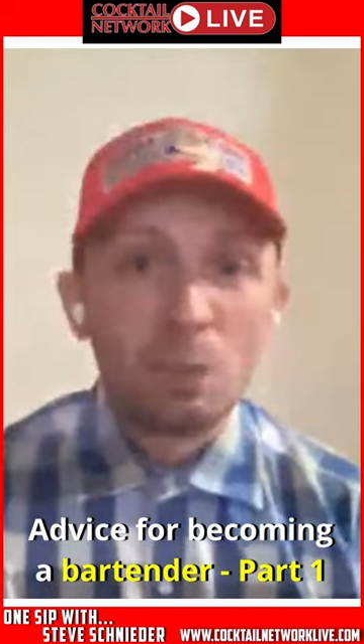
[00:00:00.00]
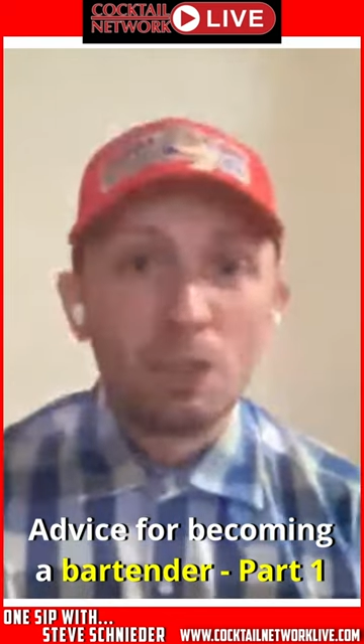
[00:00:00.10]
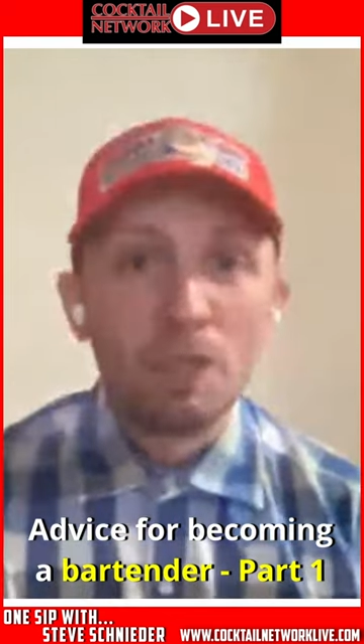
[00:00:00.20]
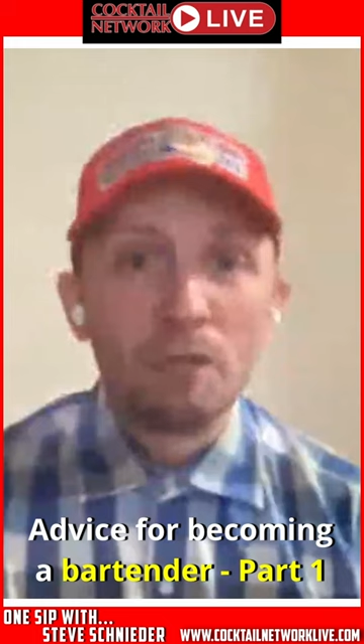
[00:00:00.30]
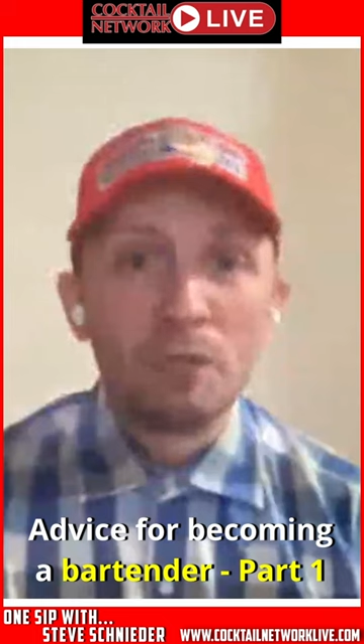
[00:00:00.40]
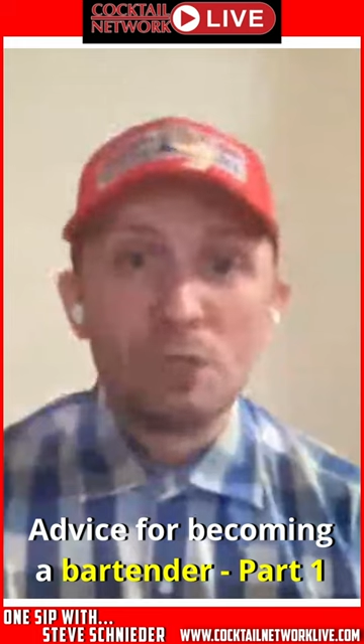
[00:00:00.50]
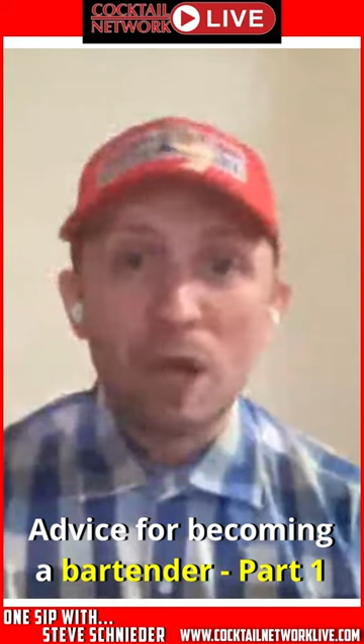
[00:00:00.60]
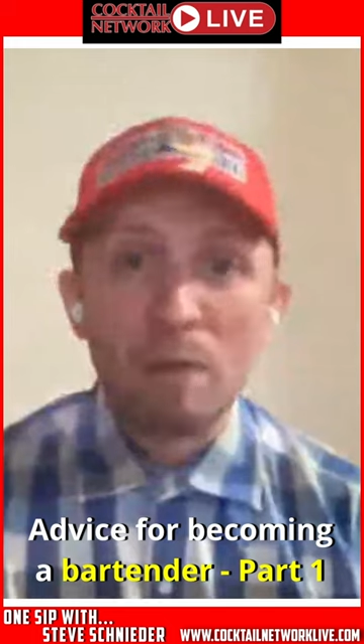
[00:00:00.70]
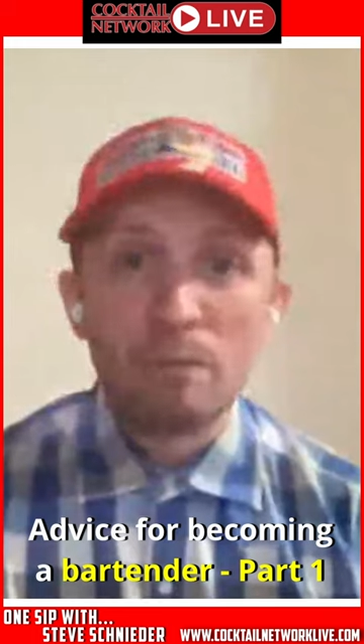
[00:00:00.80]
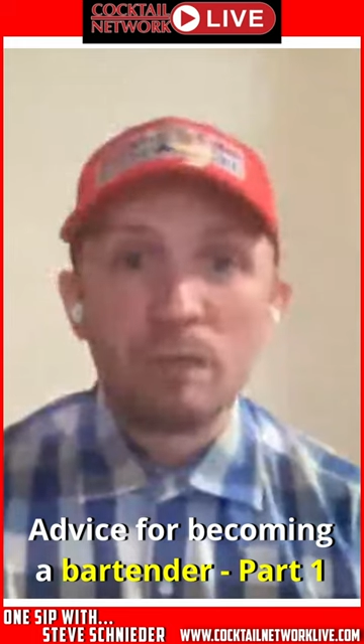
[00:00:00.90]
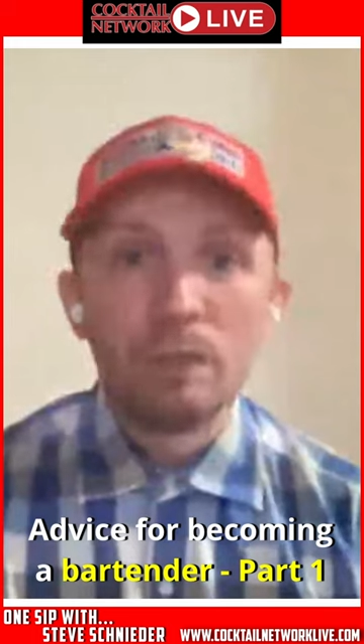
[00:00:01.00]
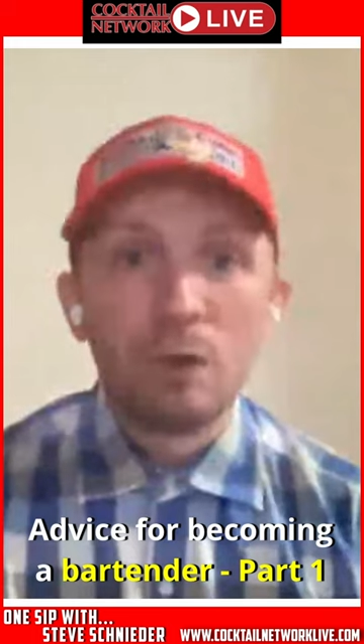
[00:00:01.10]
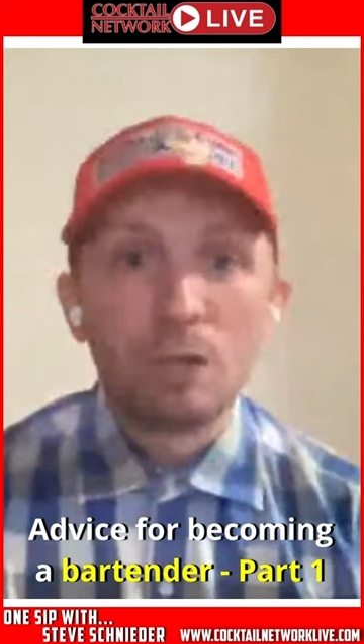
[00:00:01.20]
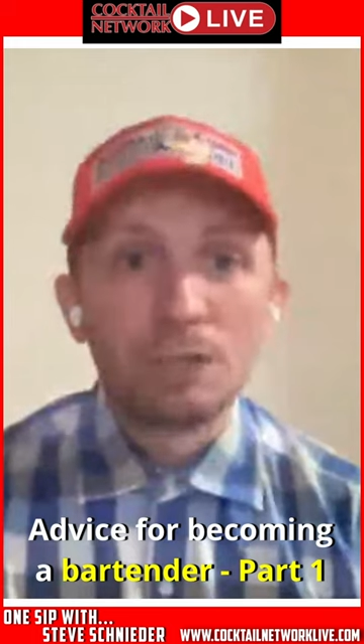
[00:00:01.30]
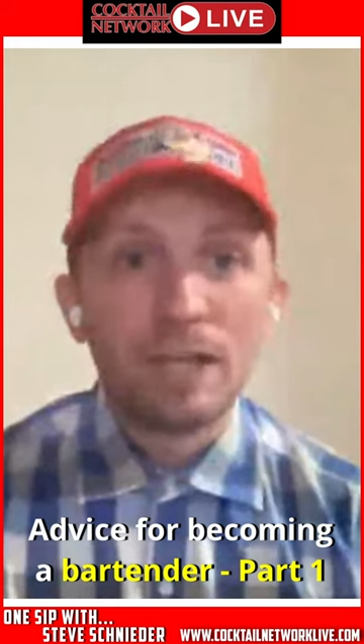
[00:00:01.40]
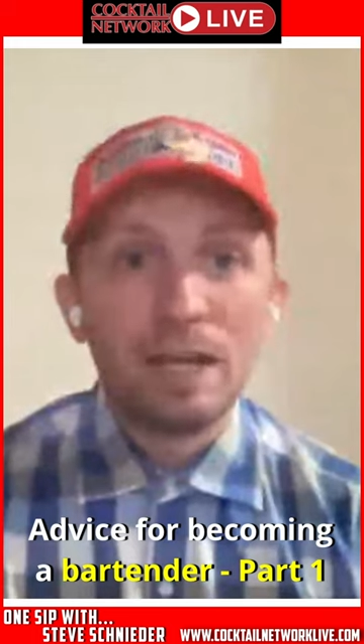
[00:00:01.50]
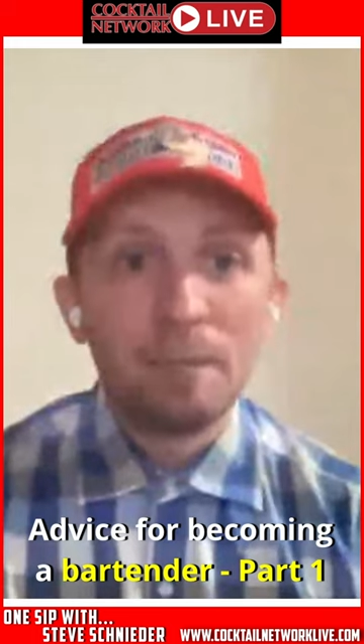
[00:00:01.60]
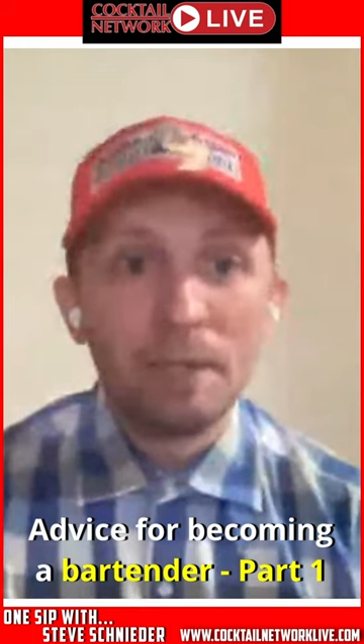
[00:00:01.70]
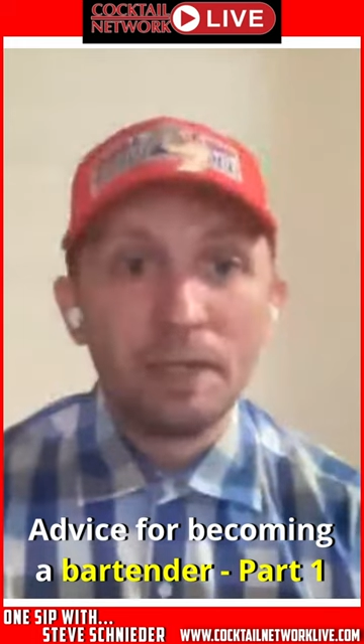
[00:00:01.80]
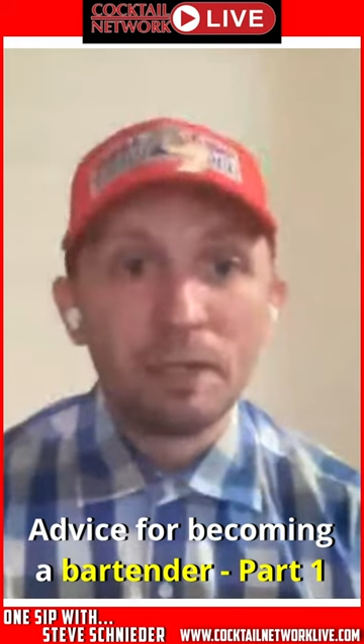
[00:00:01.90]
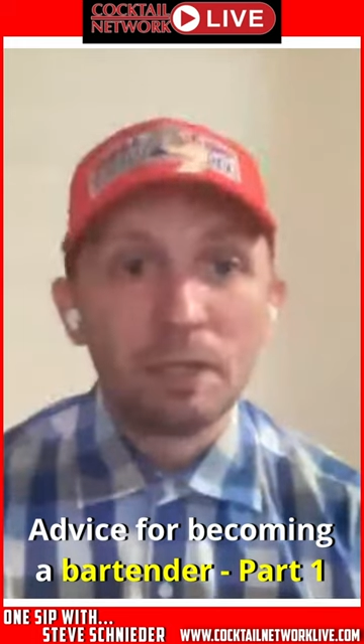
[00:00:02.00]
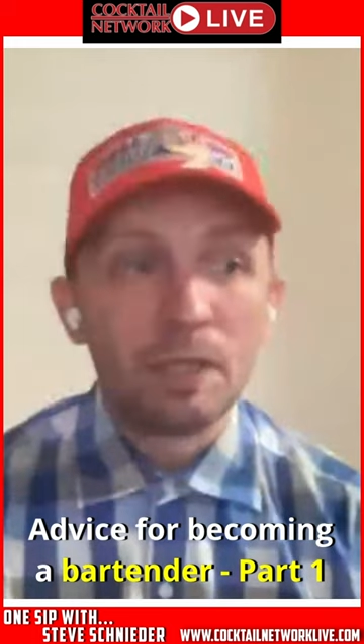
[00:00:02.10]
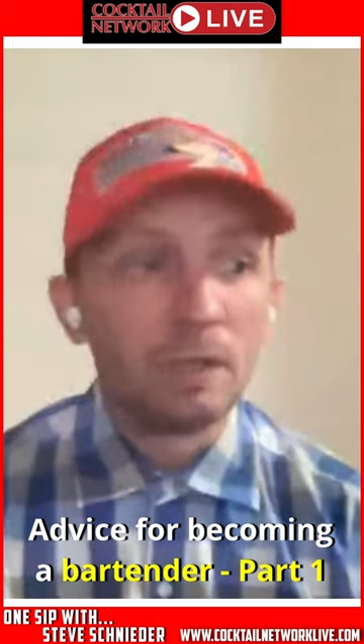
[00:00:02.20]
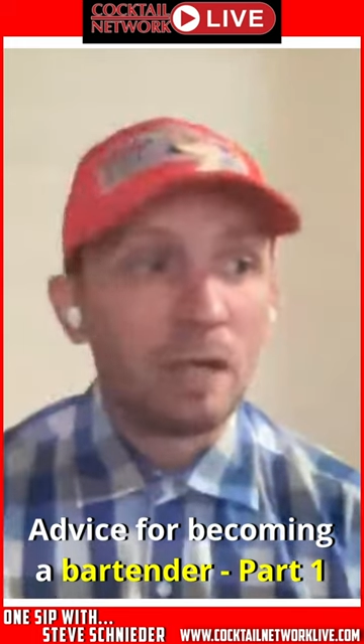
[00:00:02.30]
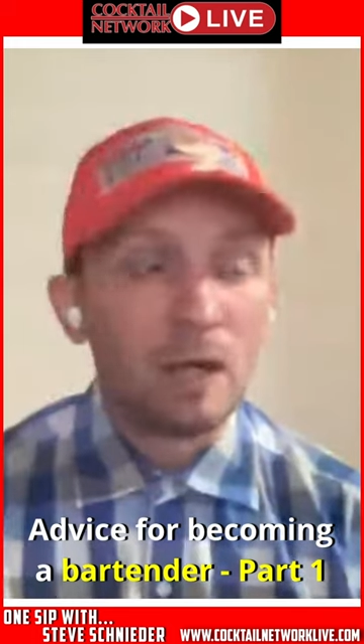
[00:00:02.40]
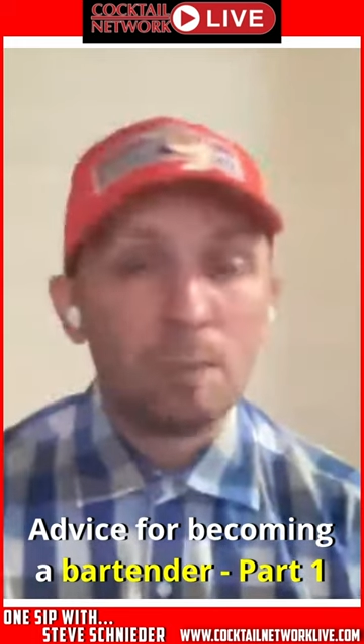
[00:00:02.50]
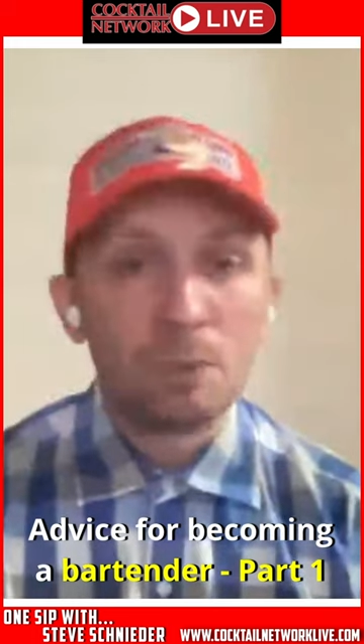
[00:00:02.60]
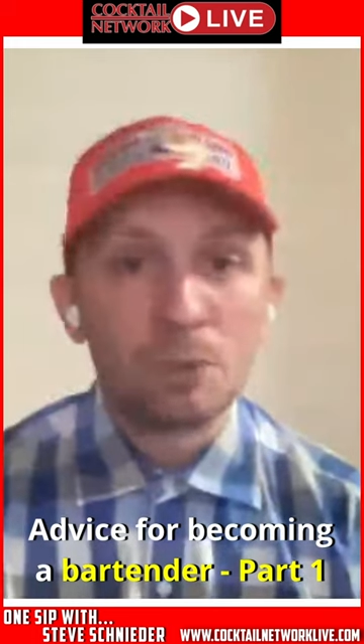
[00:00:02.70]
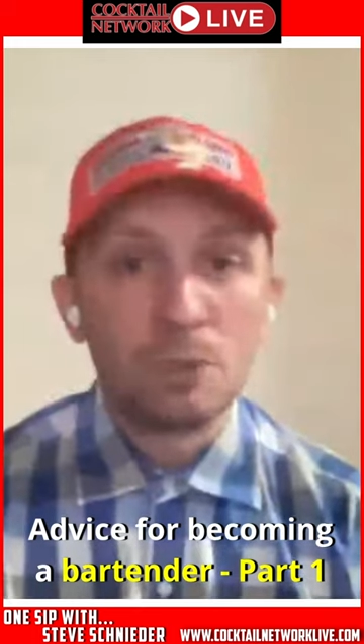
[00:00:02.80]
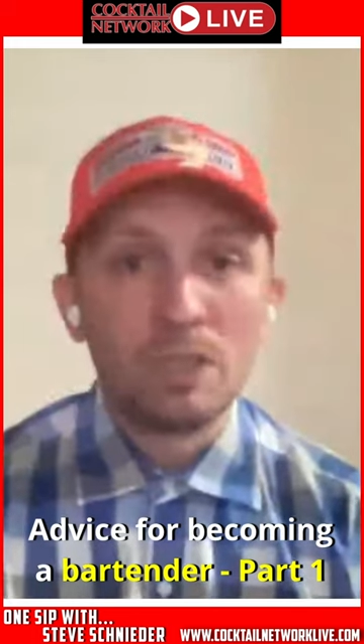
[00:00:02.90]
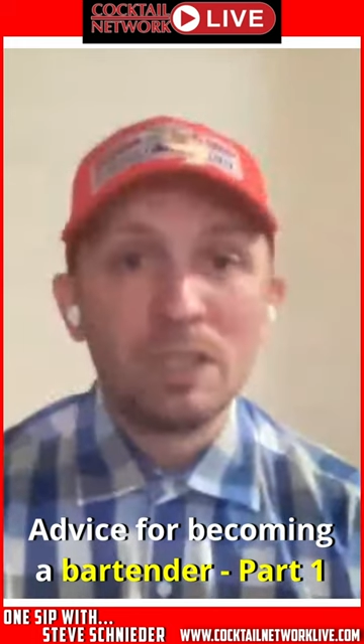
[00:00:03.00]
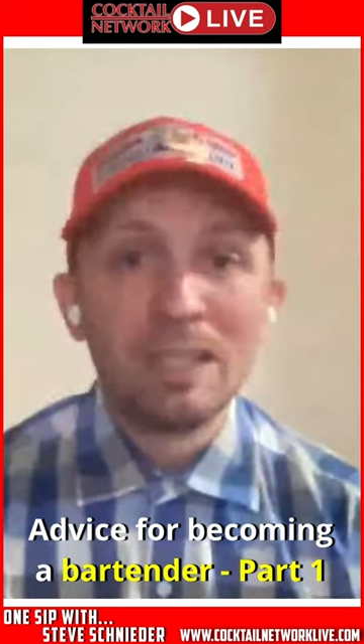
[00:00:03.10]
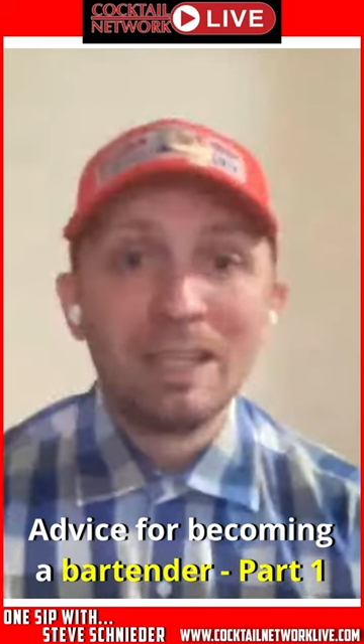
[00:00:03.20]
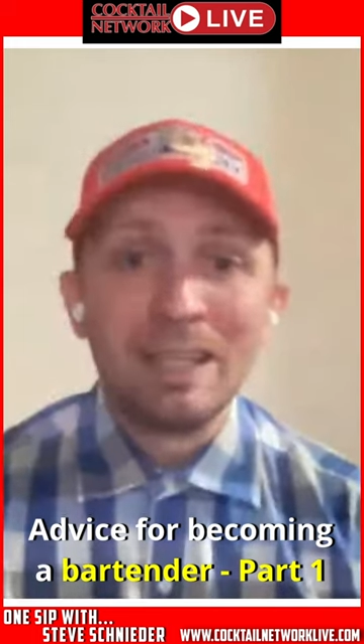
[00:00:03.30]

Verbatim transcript: will give you a job for a long time, and it'll get a lot of opportunity.